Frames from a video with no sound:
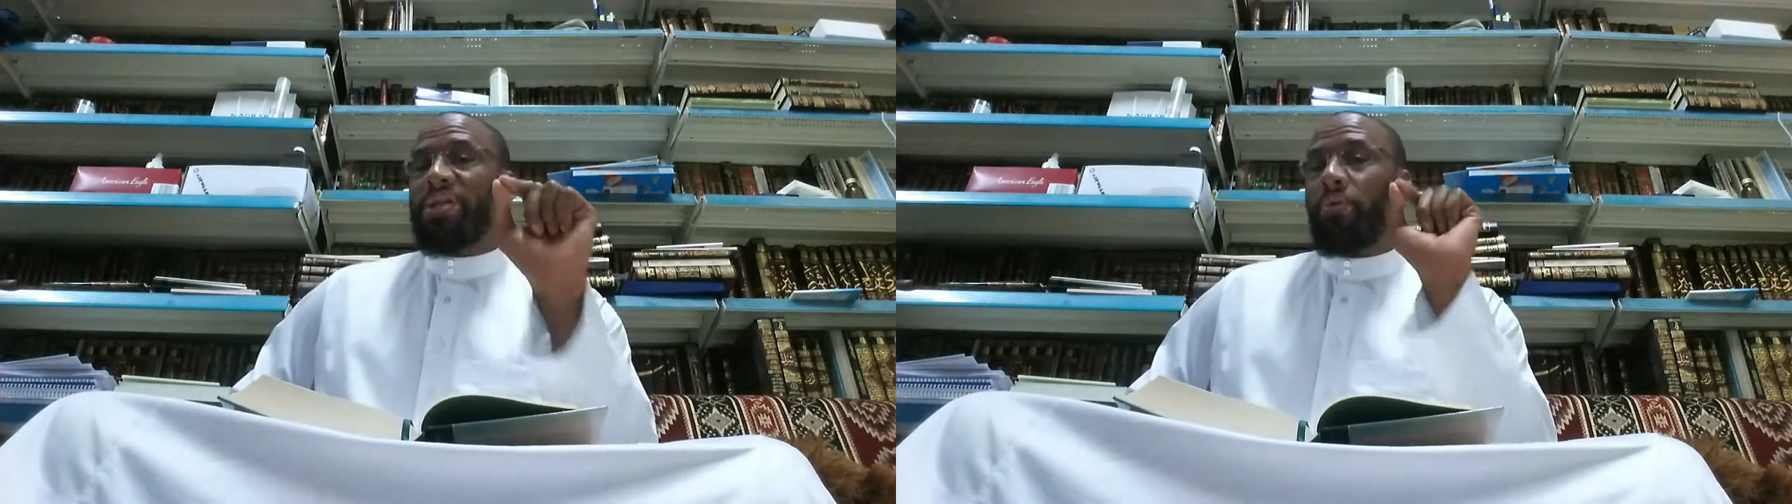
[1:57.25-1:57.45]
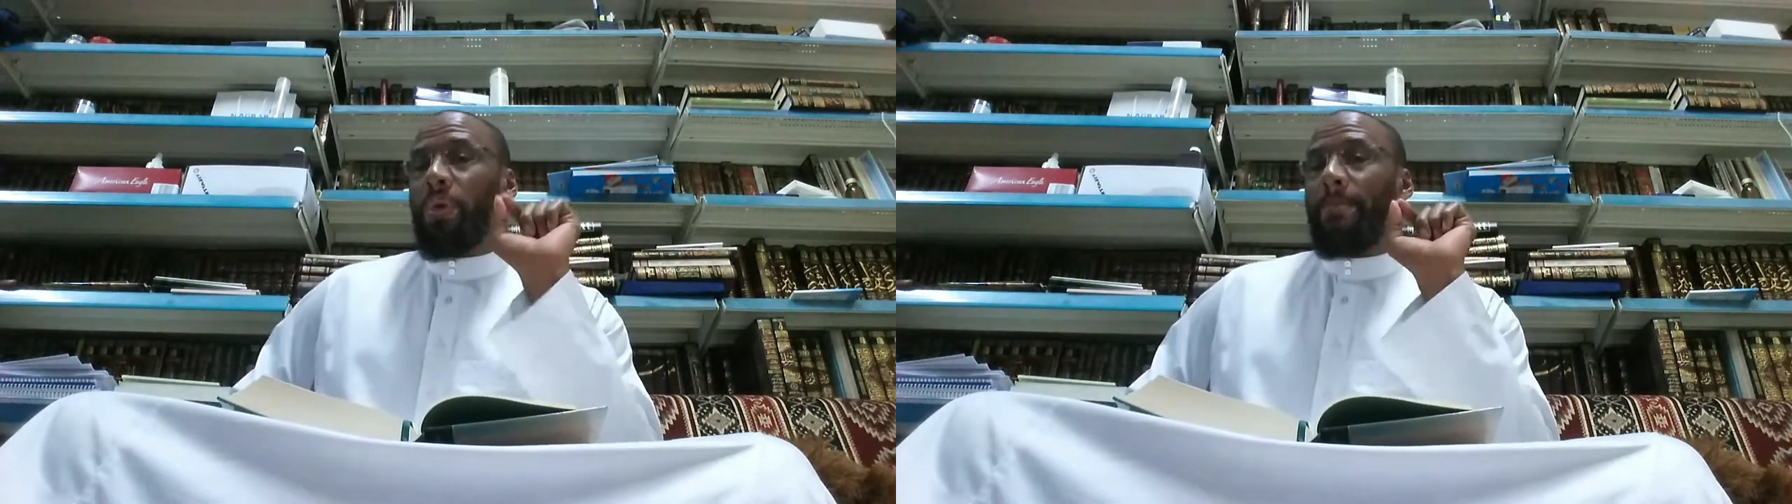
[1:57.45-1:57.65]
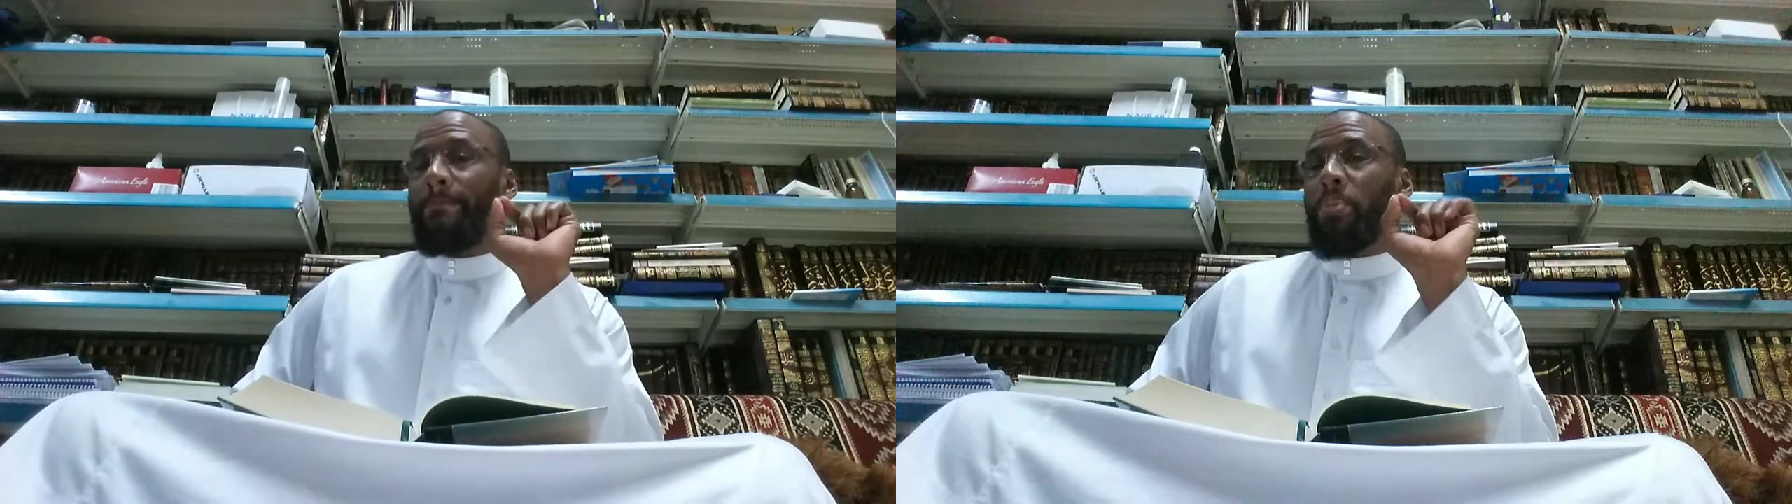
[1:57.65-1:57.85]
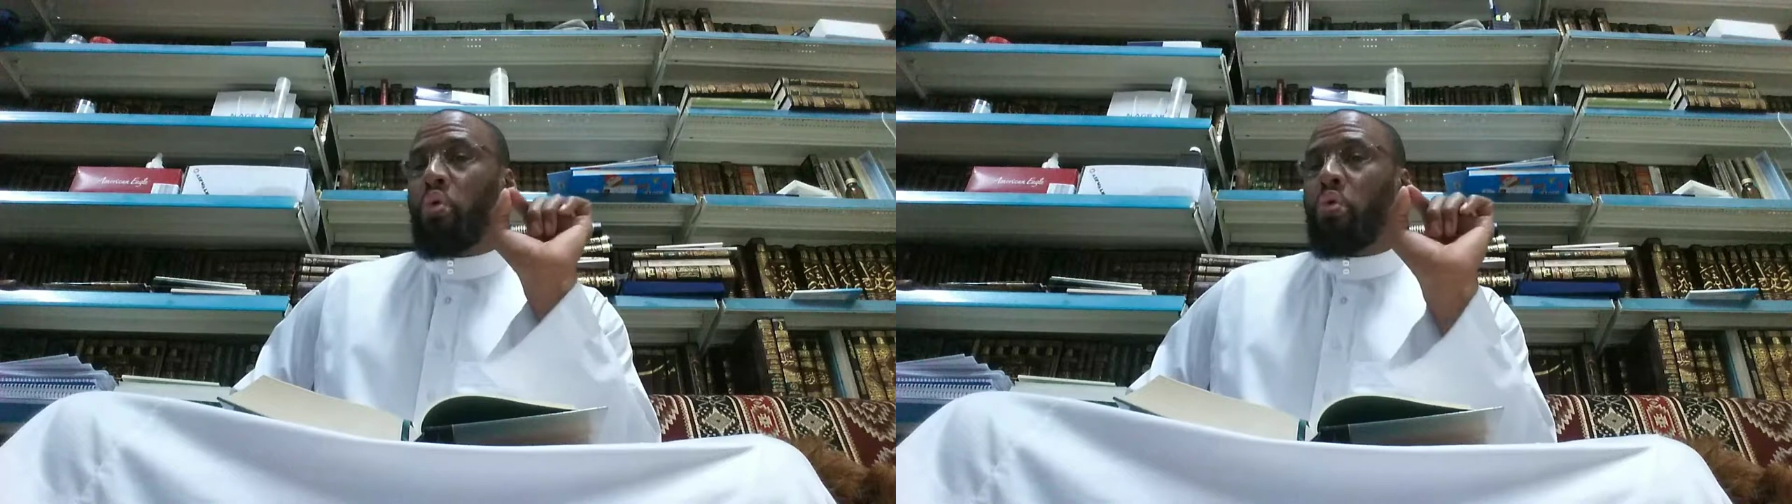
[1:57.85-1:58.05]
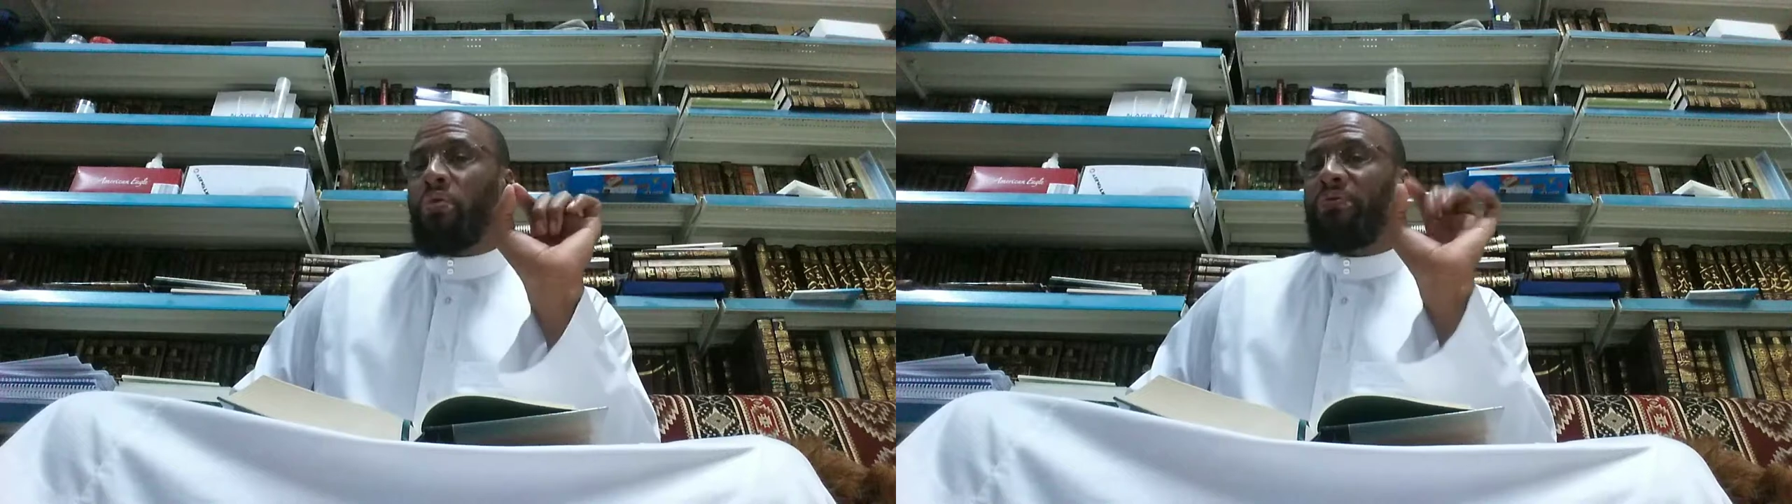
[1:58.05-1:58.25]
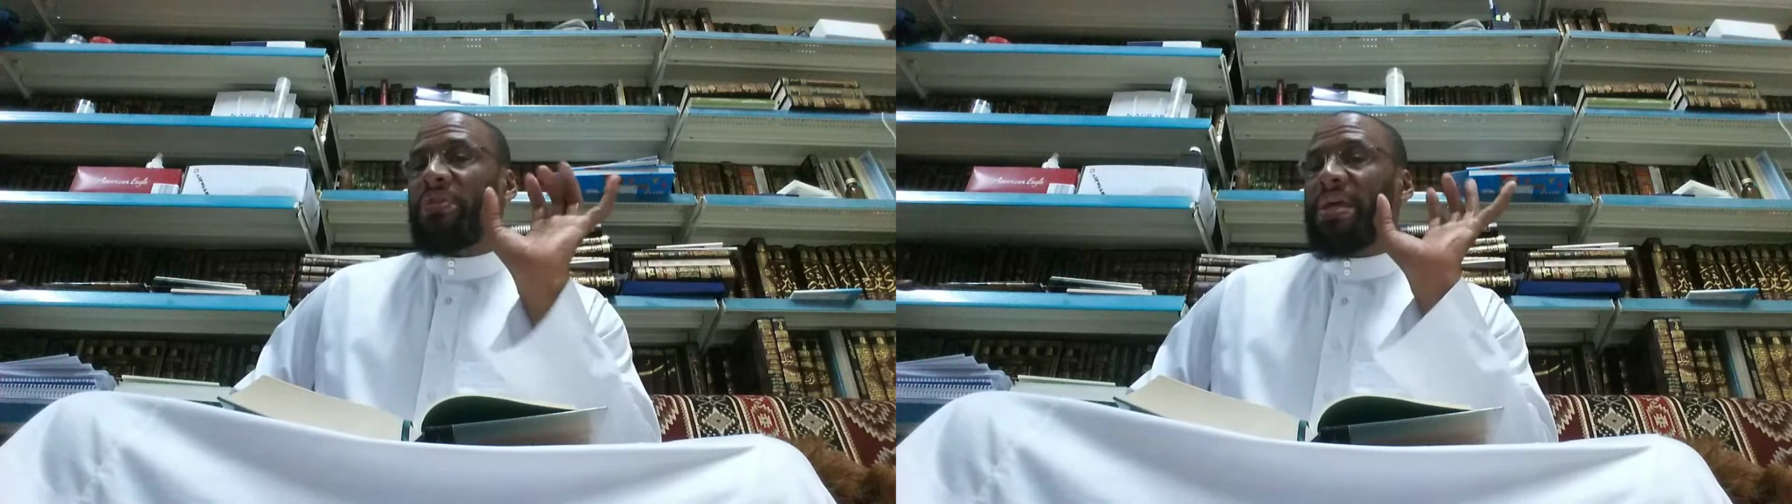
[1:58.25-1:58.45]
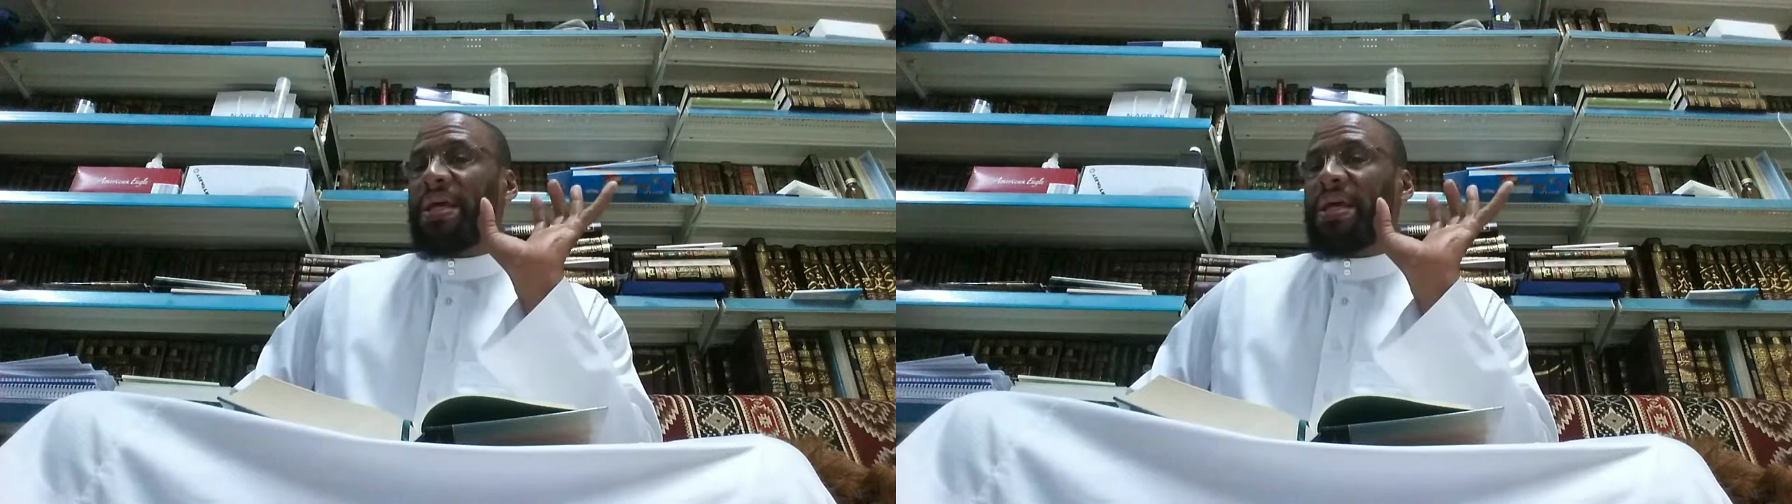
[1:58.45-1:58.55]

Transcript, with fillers: remove the